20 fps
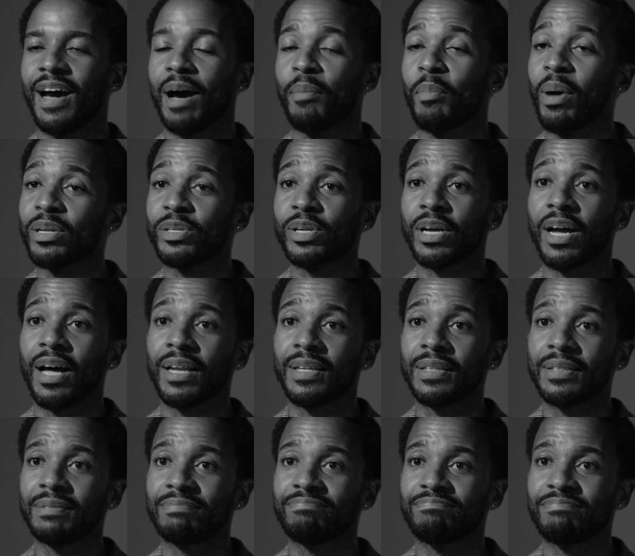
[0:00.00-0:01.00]
I'm Andre
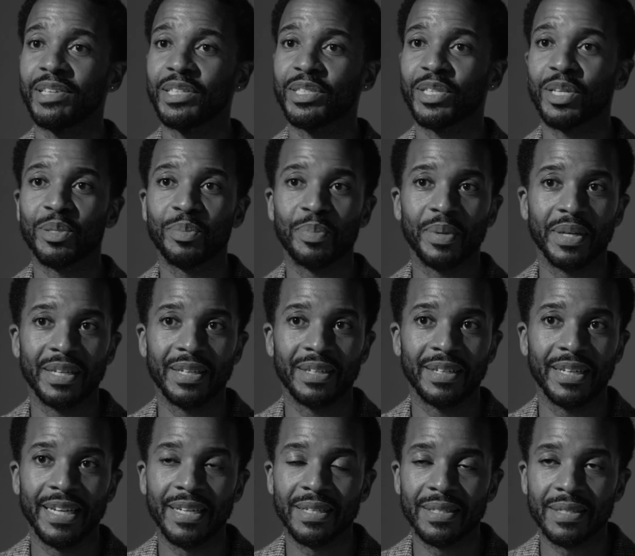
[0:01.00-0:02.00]
Holland. This has been
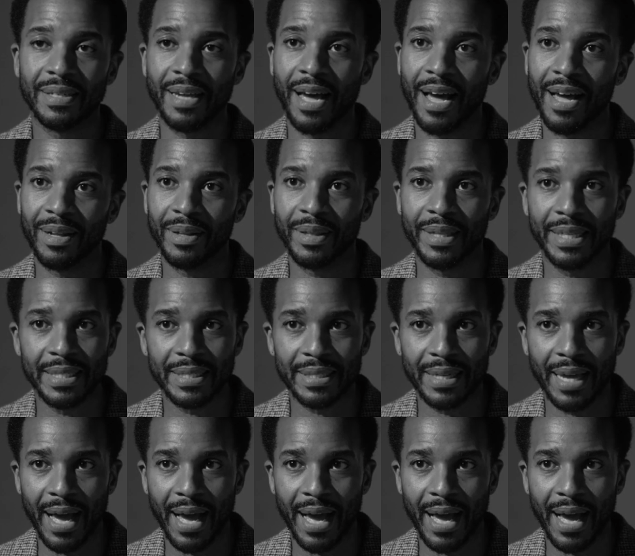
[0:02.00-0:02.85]
InStyle, This